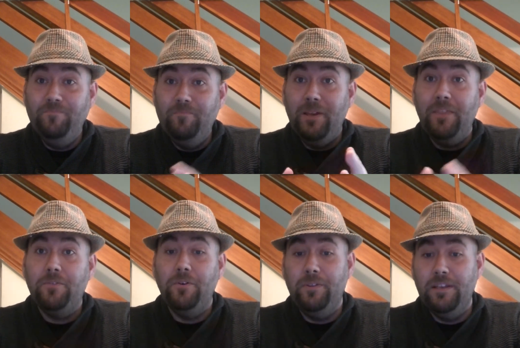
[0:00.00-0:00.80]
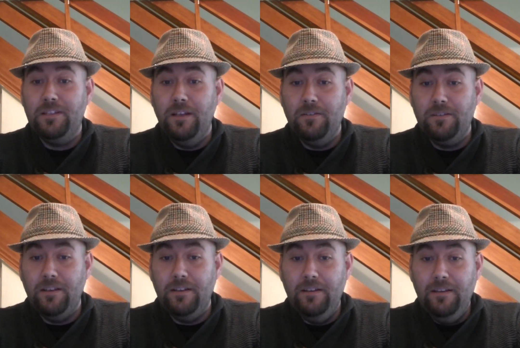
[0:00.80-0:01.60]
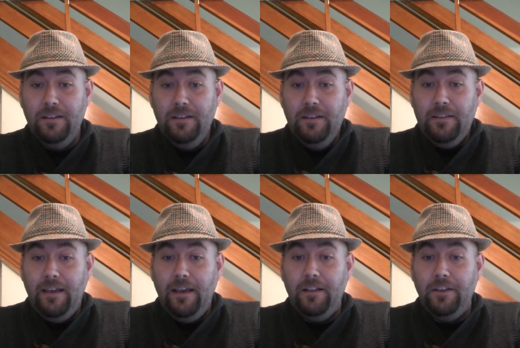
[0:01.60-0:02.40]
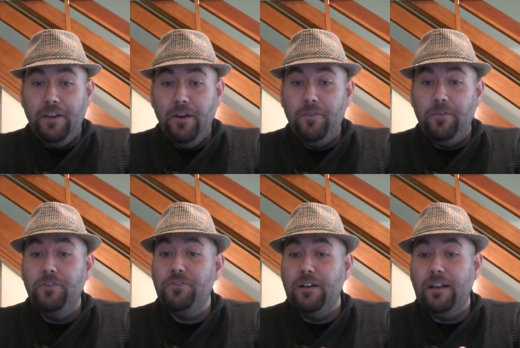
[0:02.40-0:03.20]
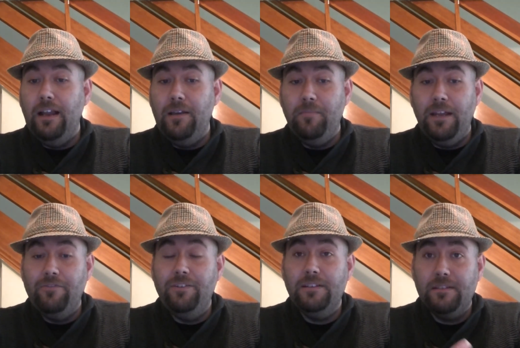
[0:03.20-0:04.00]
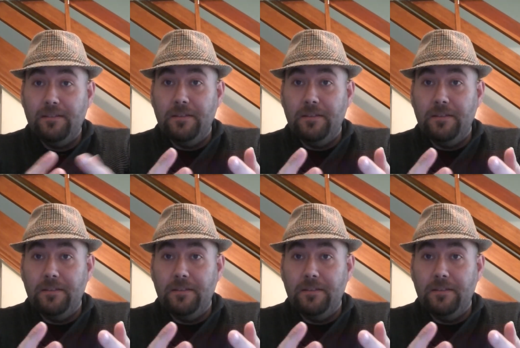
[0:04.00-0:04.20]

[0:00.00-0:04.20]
been through this knows the hell you go through trying to claim benefits,